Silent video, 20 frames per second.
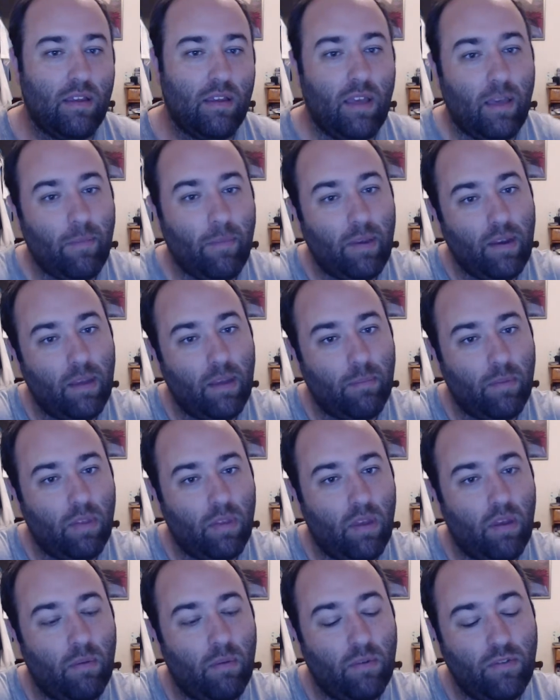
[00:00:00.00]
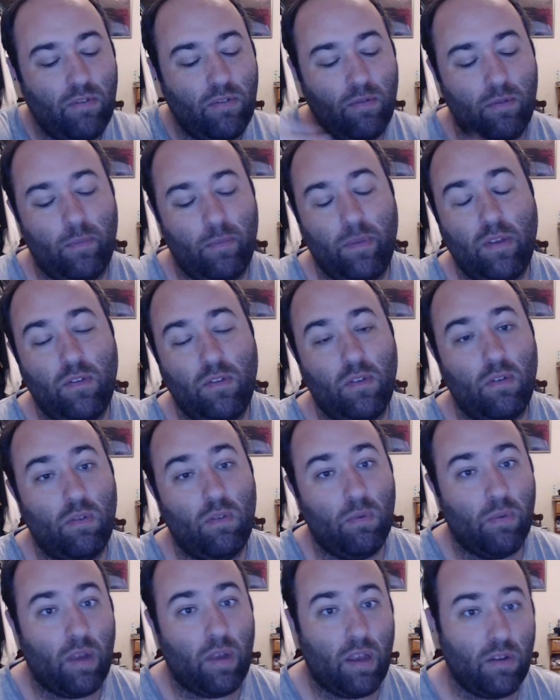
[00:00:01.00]
Comment down below on what you want me
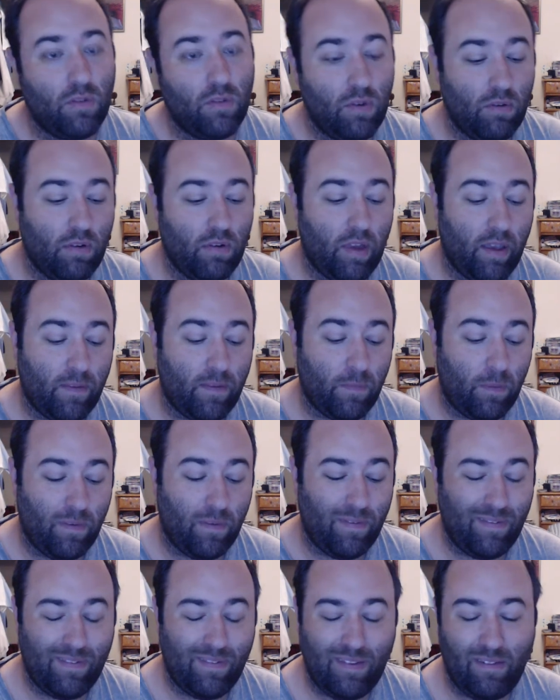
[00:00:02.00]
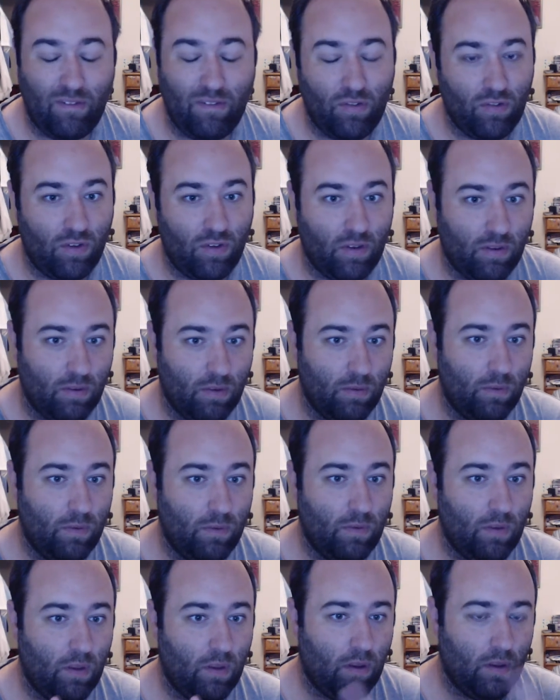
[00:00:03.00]
to react to next, whether it's TV
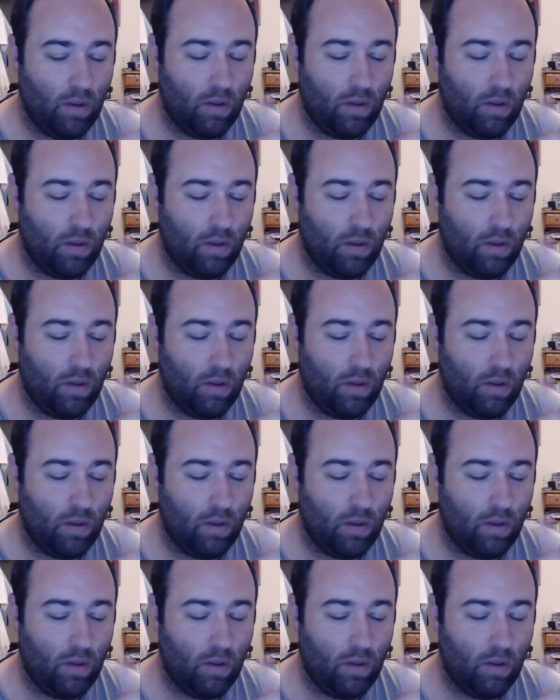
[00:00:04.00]
shows,